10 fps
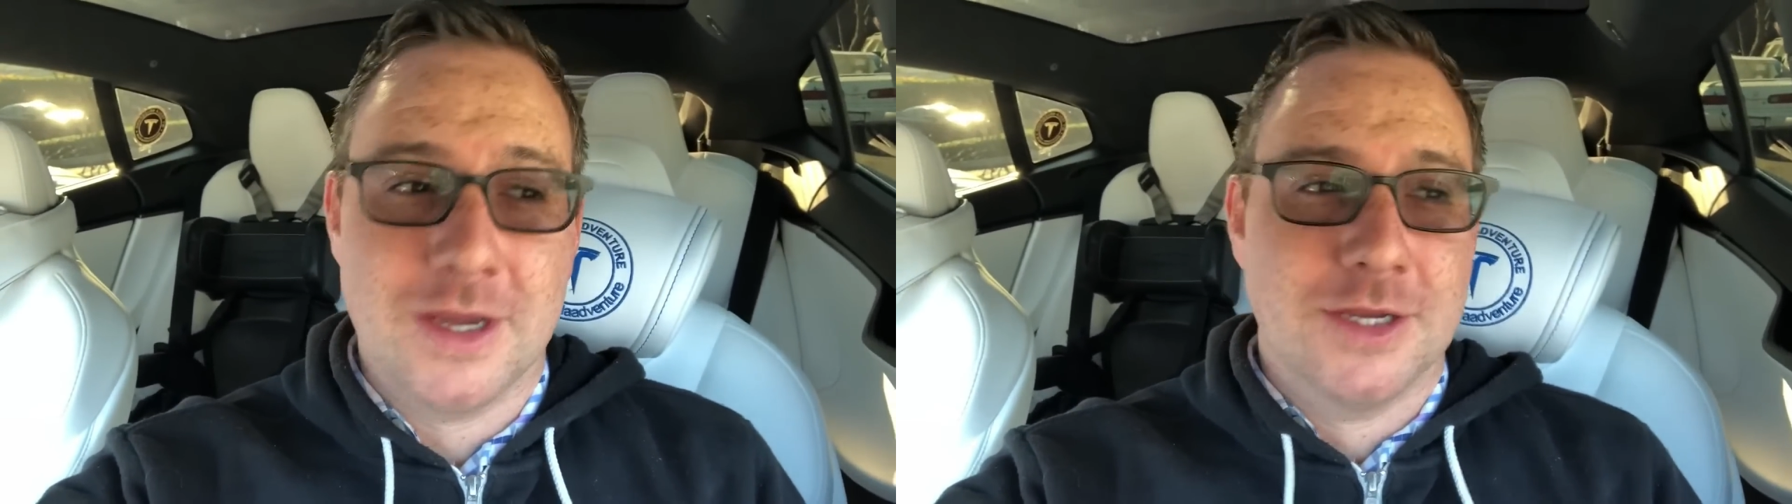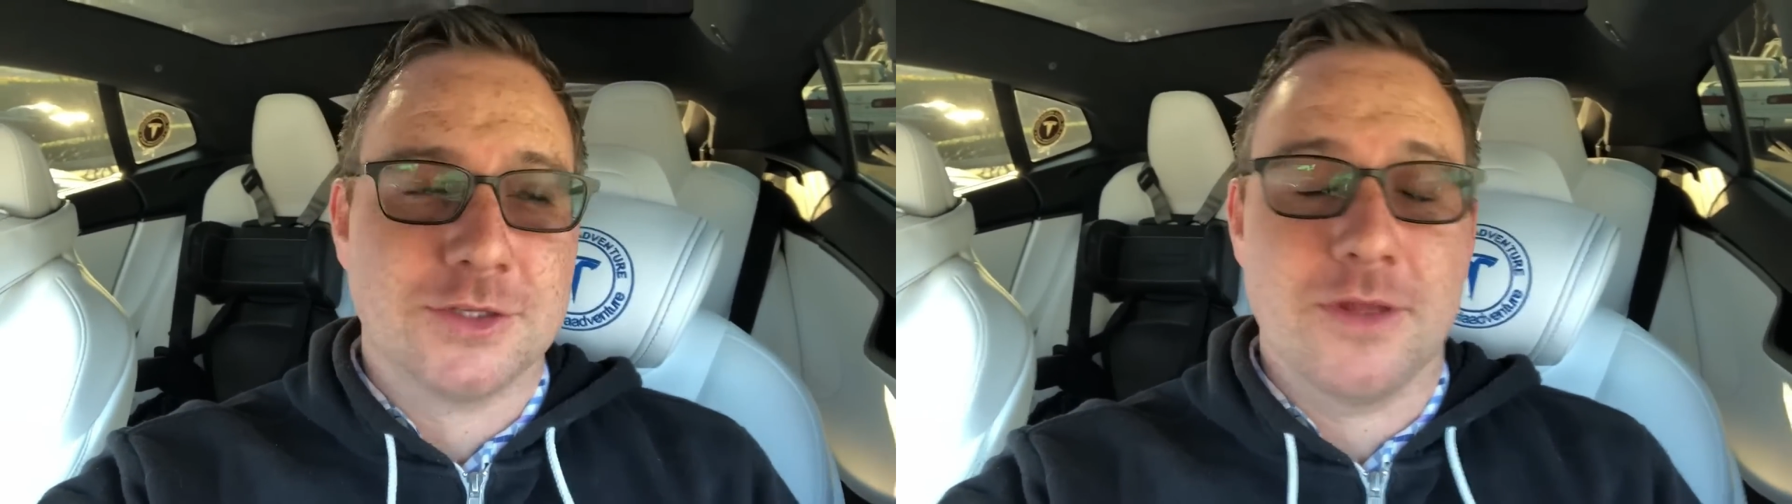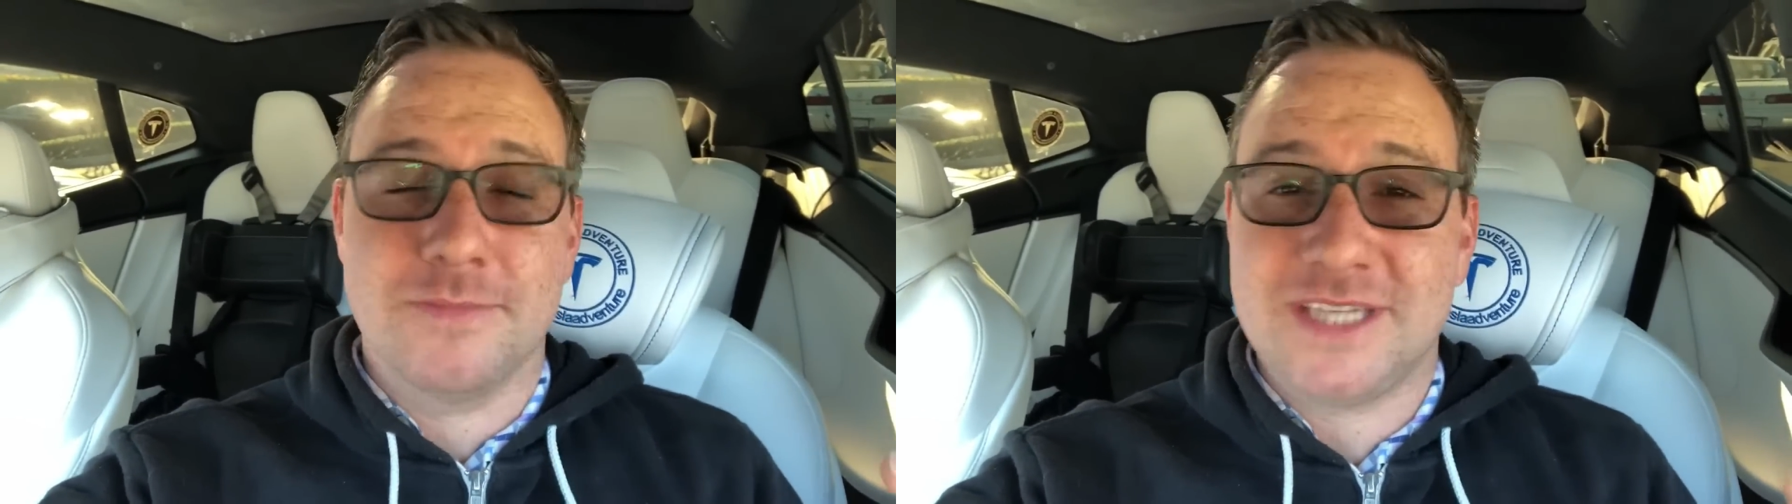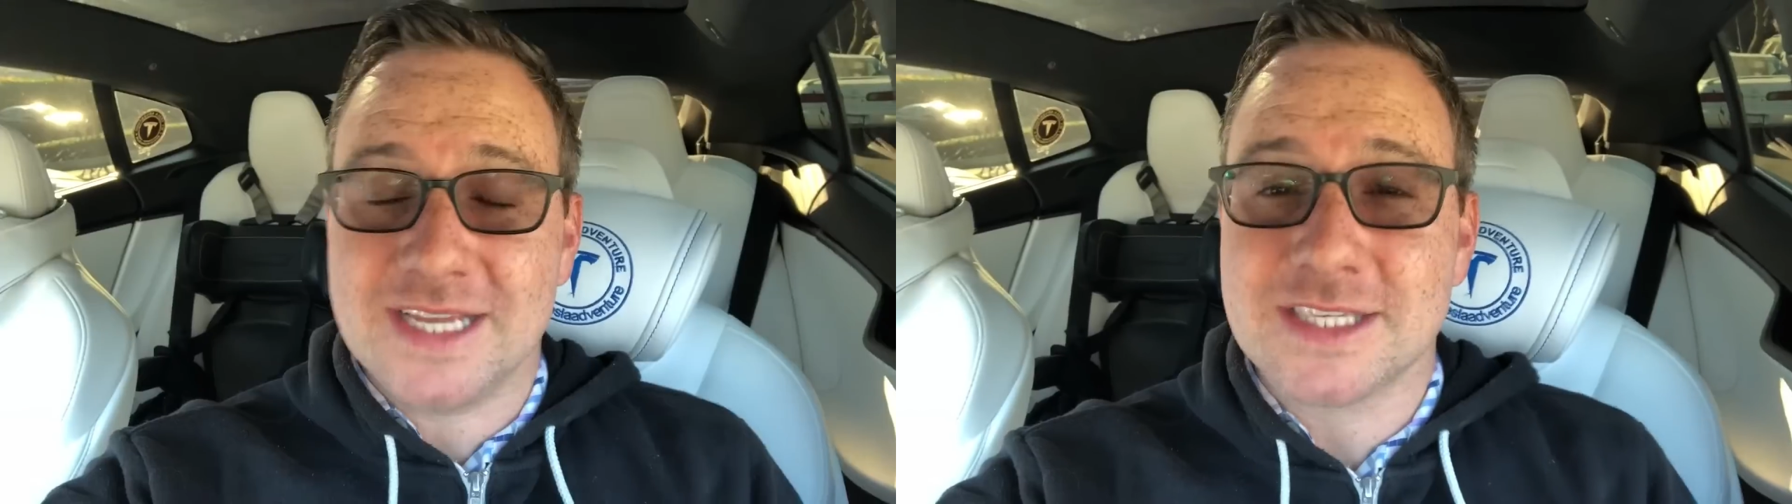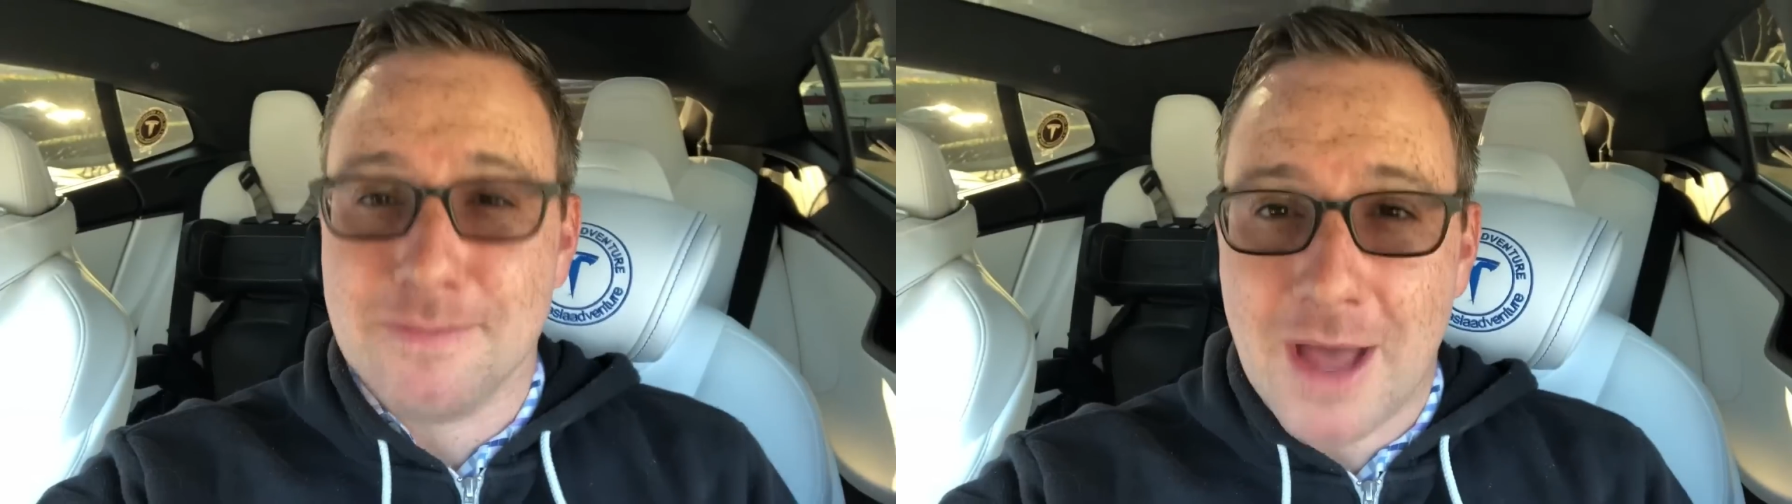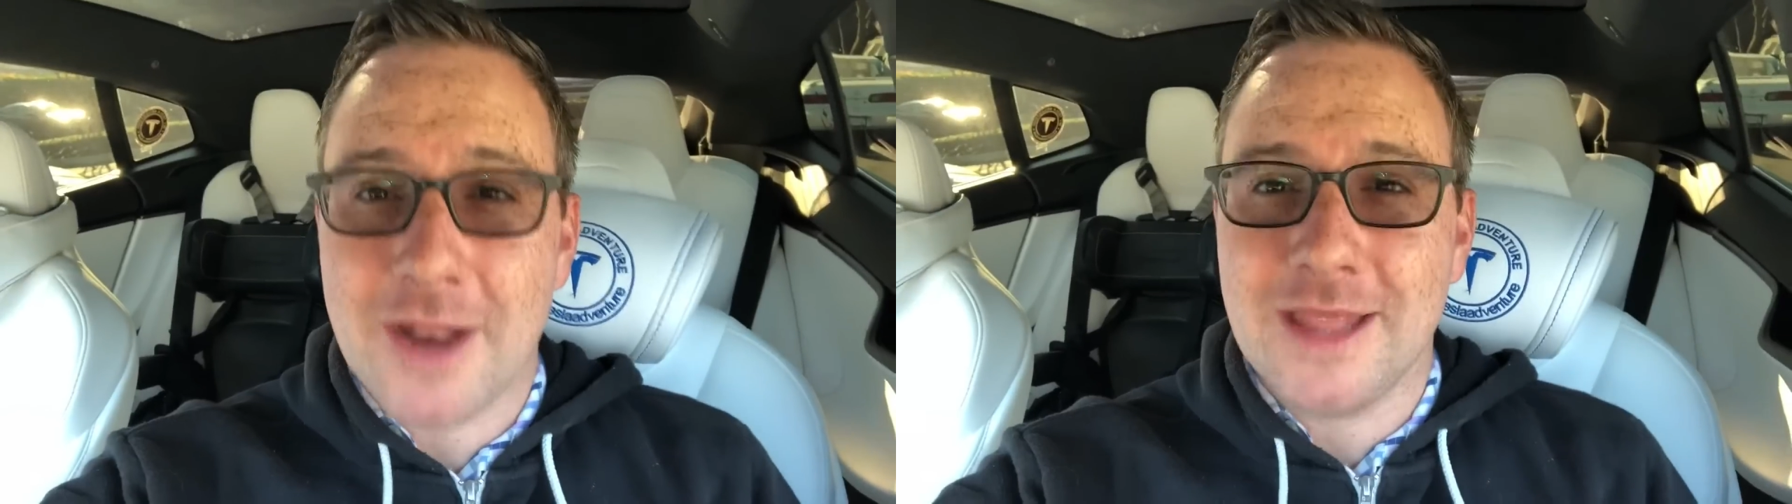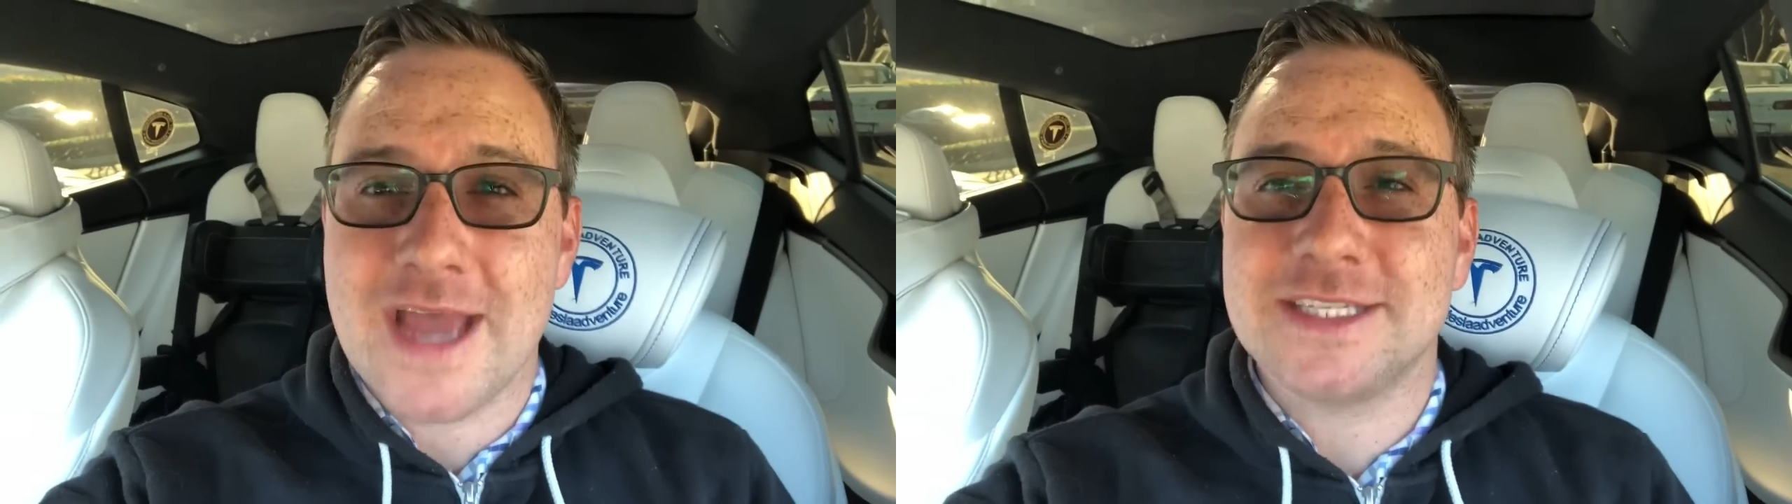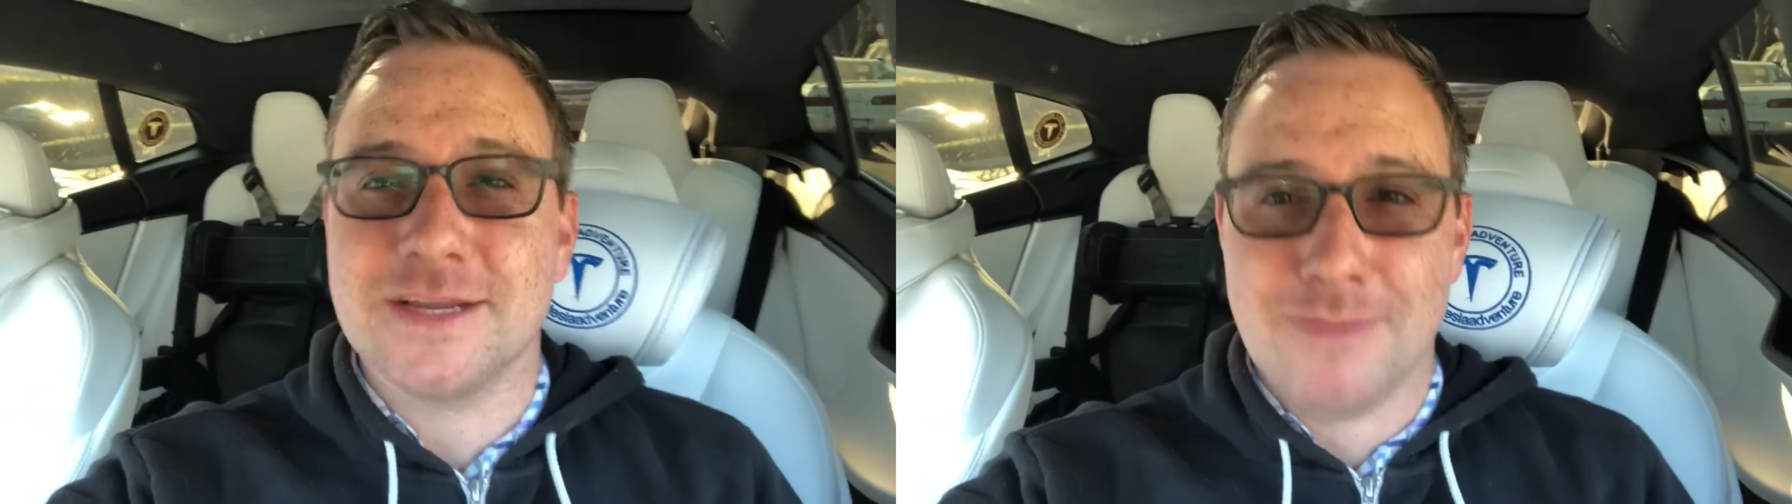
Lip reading: So the Tesla Model S and